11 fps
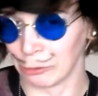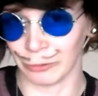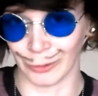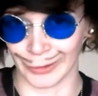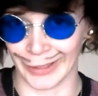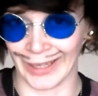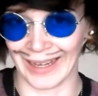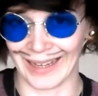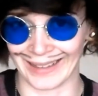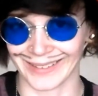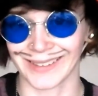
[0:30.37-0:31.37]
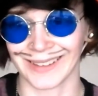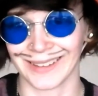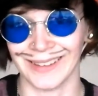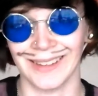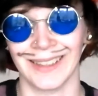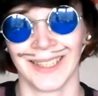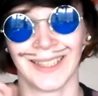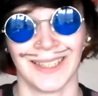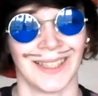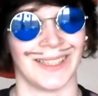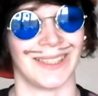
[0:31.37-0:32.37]
Funky ass.
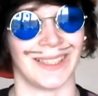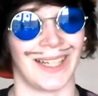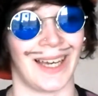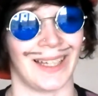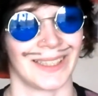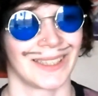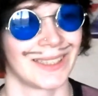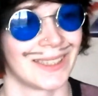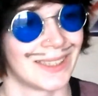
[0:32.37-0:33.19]
He said ass.